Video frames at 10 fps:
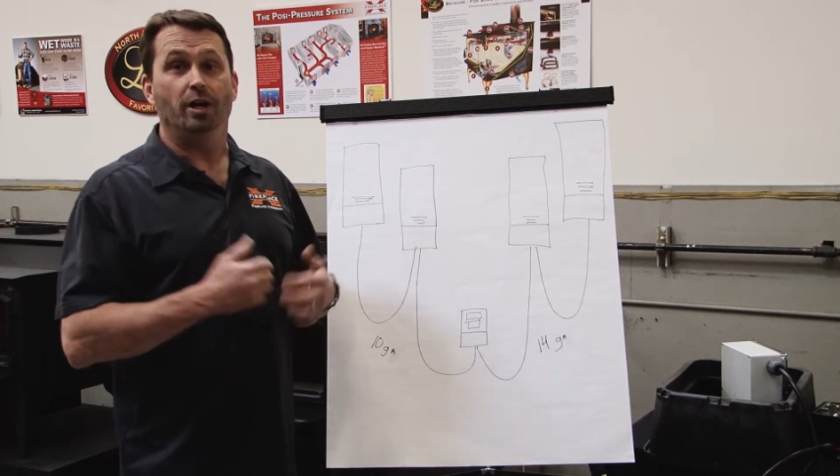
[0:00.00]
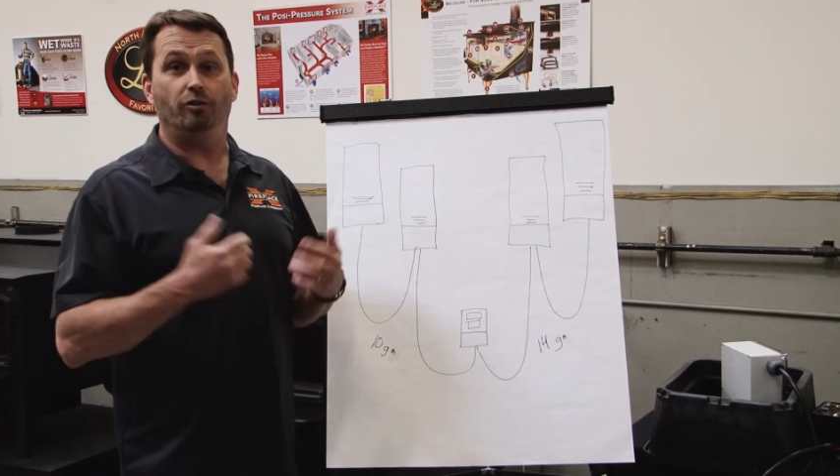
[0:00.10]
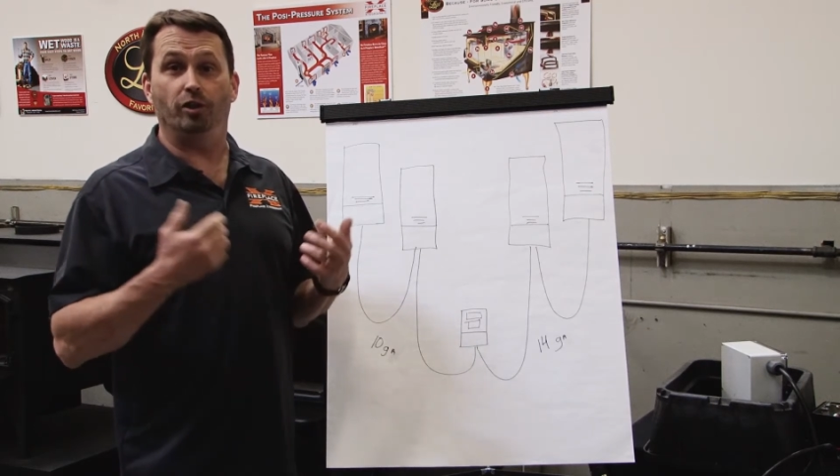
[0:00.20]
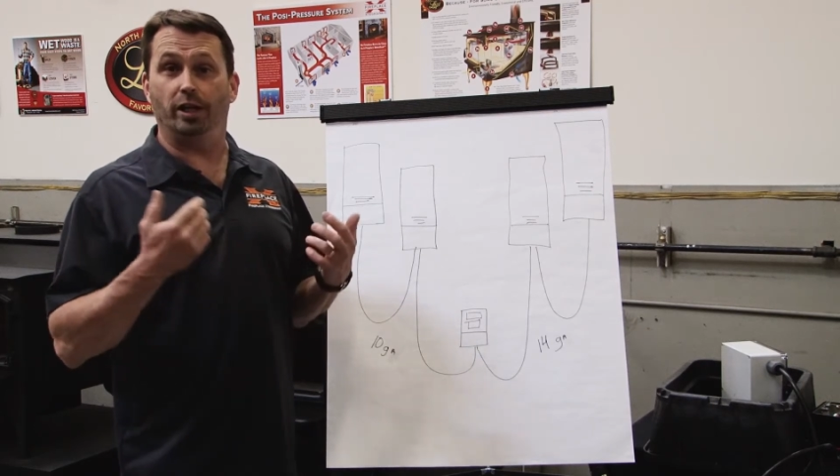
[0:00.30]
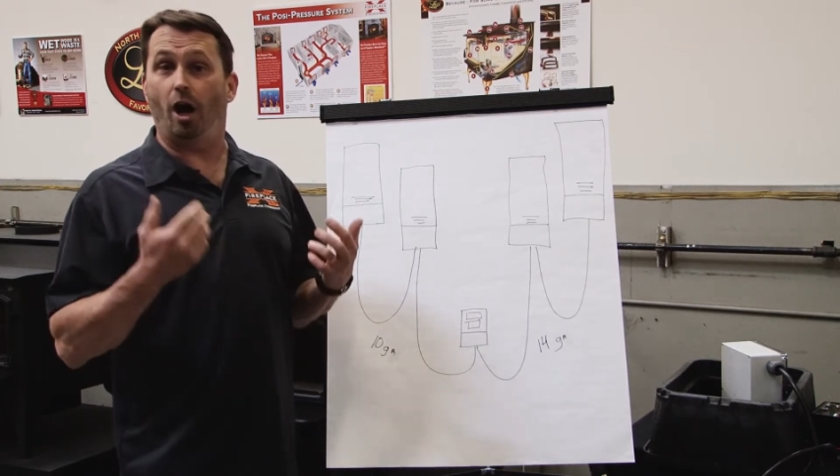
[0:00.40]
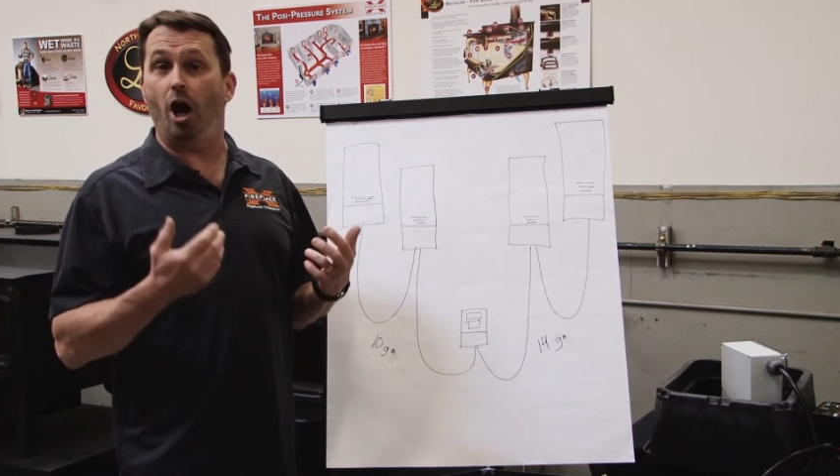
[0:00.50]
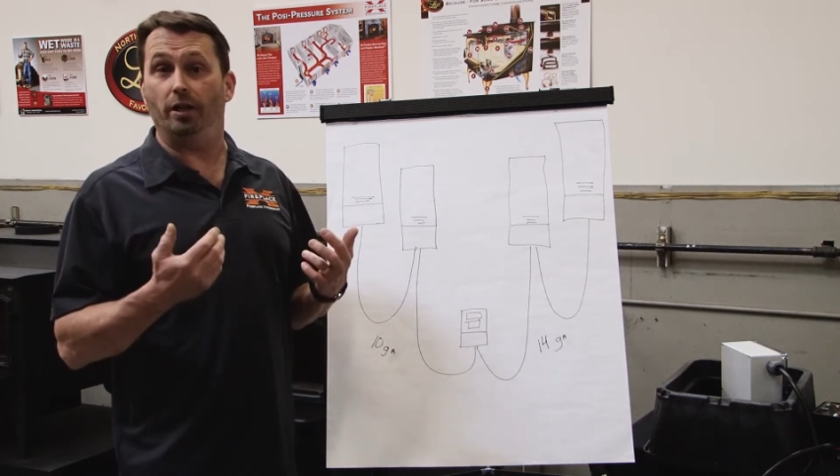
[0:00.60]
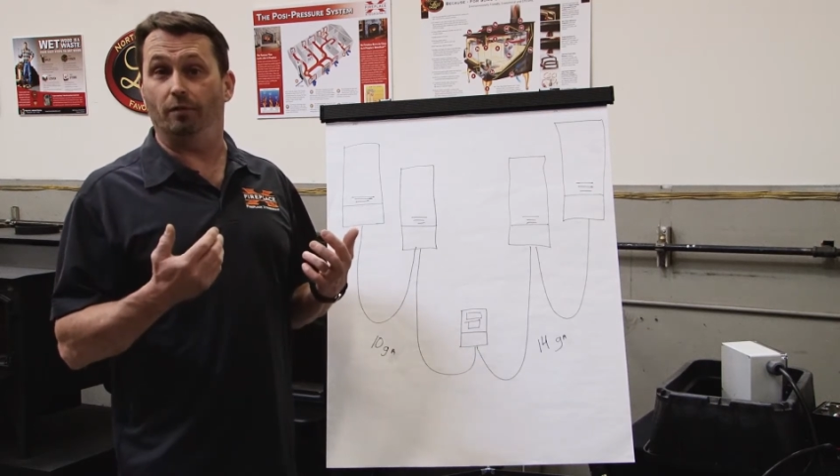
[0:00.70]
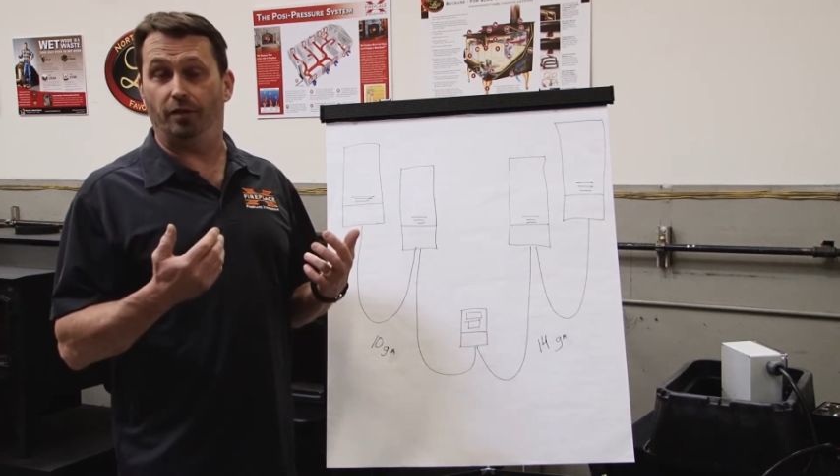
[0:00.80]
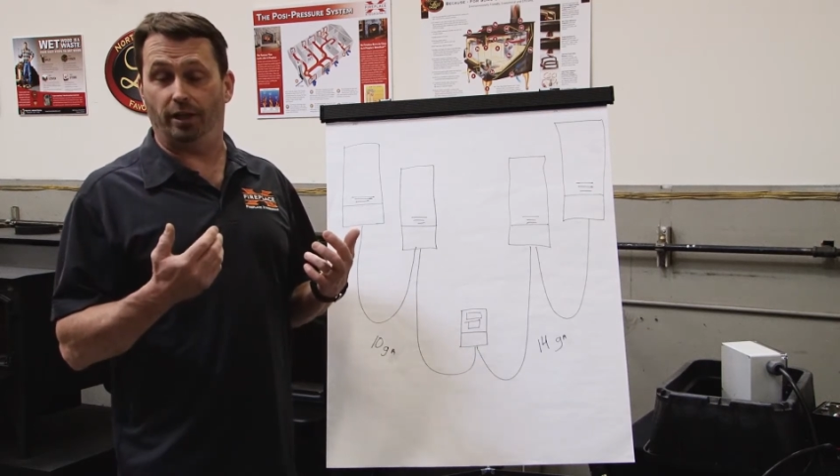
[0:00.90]
to get hot
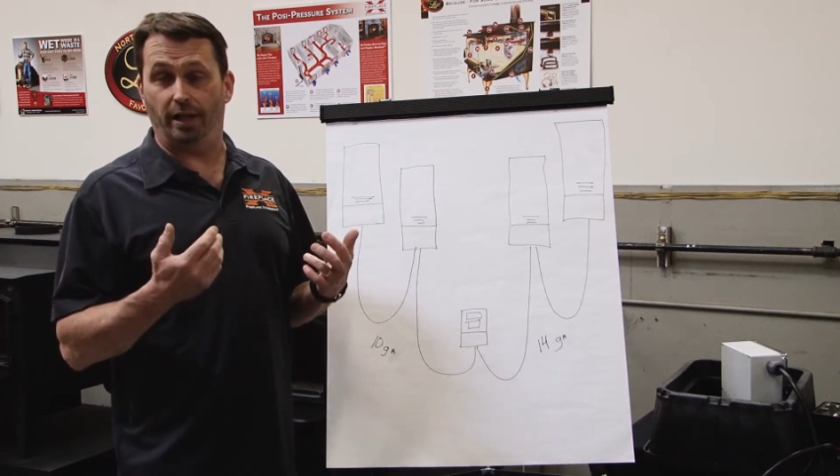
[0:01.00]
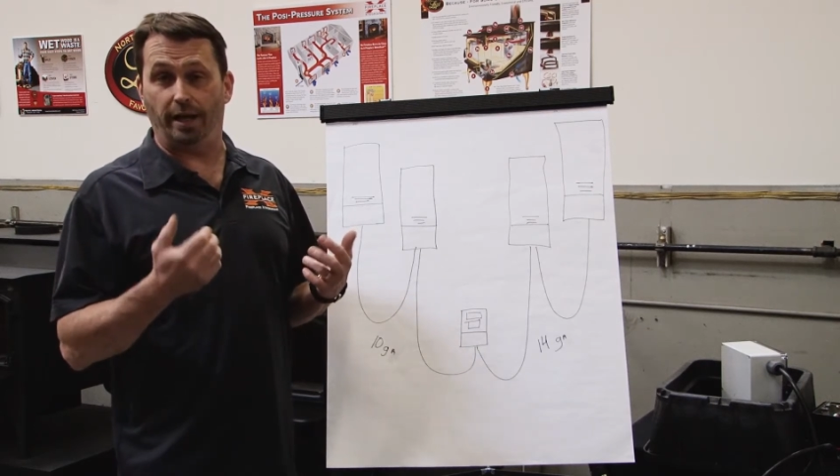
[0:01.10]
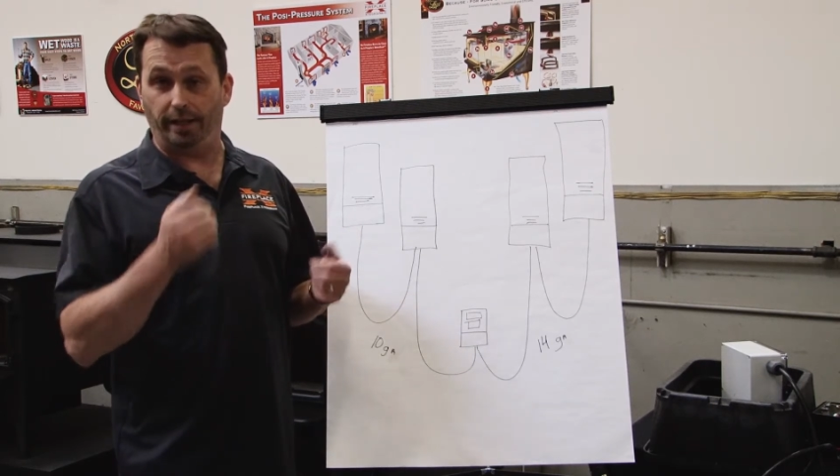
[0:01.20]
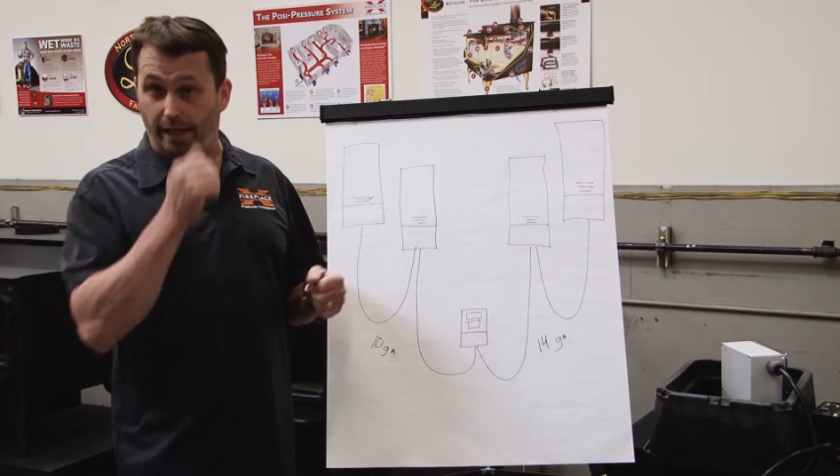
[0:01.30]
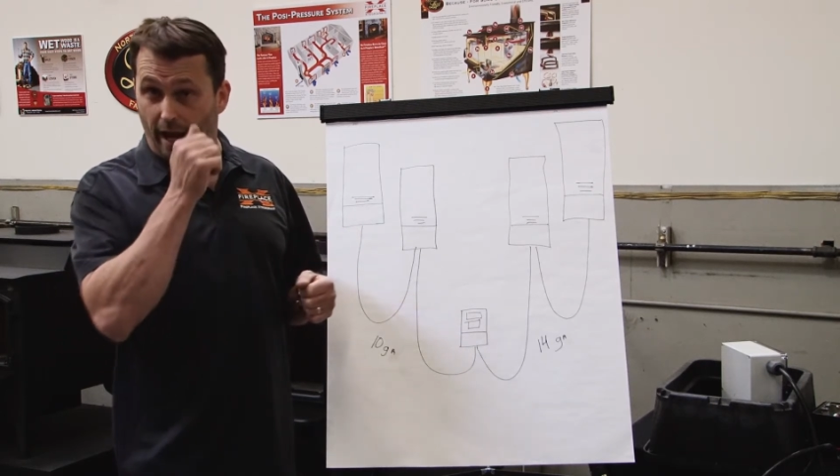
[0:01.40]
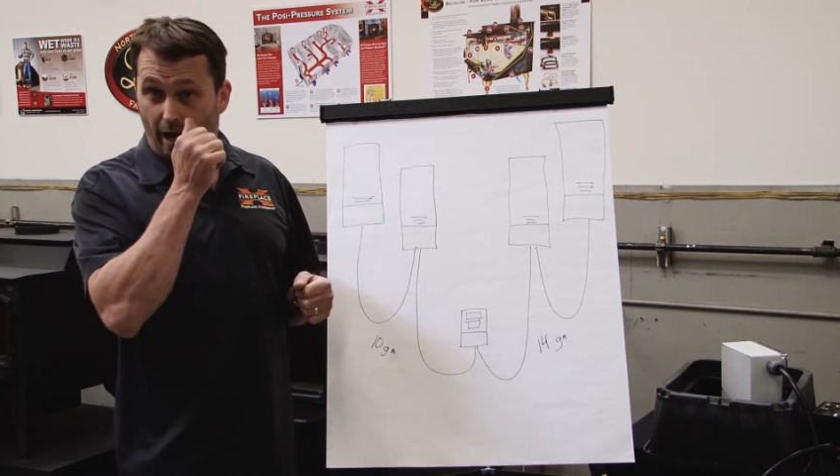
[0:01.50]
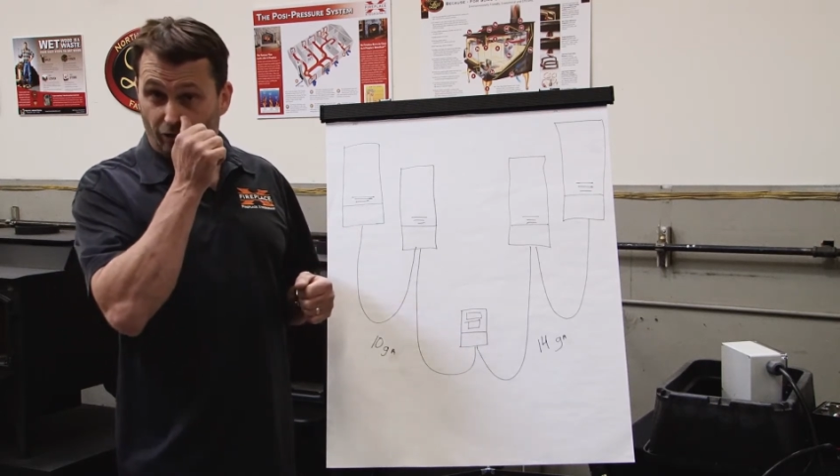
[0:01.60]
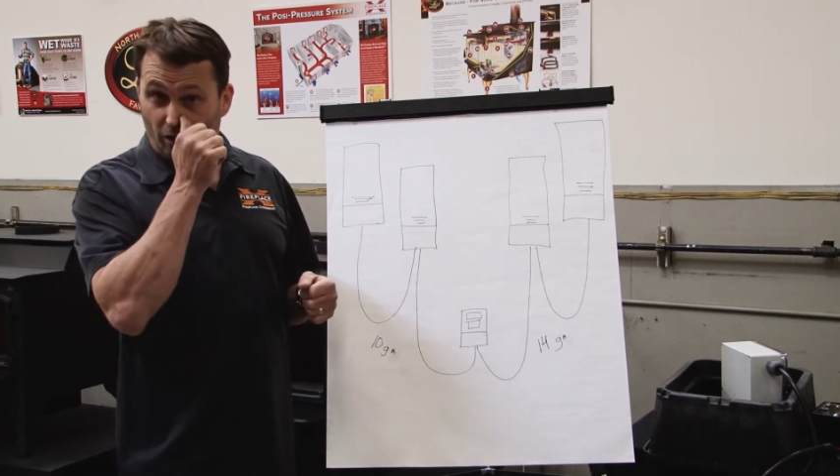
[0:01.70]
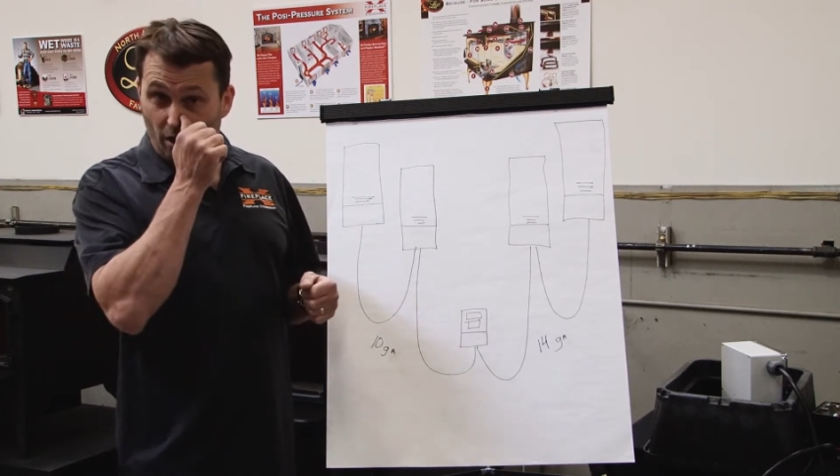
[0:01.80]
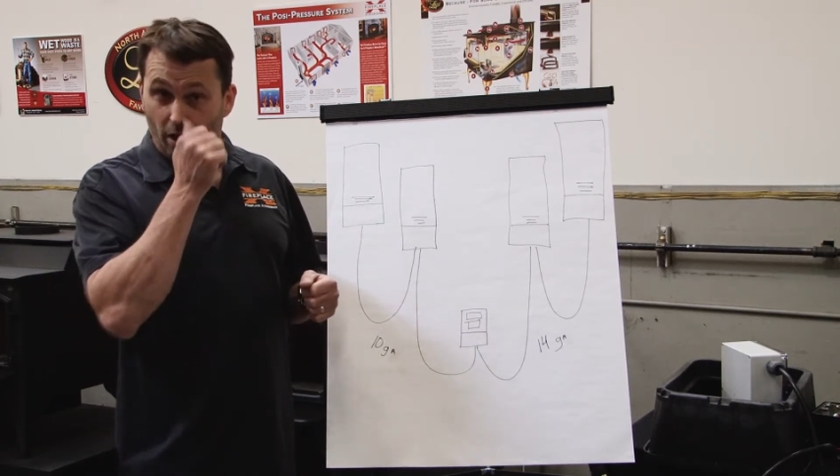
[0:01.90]
enough to ignite the gas.